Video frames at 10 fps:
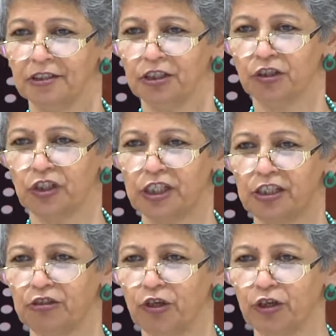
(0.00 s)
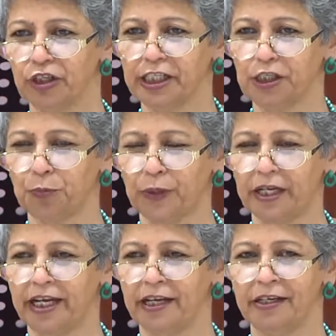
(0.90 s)
You think you don't need to
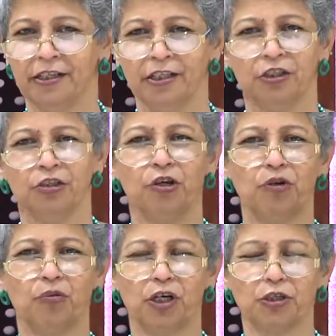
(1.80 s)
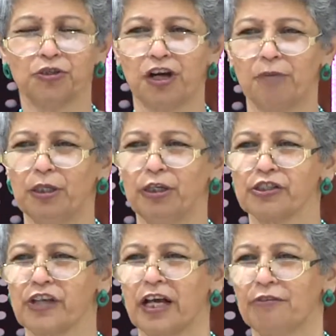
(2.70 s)
pray. You don't want to trouble
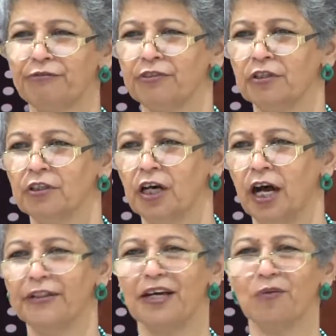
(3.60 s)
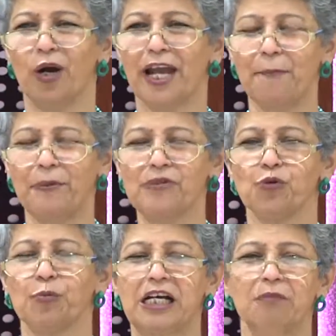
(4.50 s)
yourself. And then what happens?
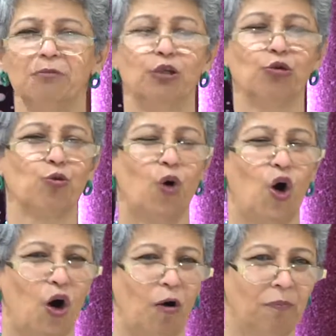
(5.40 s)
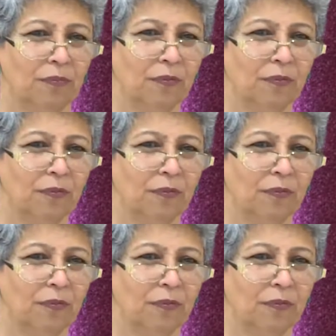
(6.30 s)
You become lukewarm.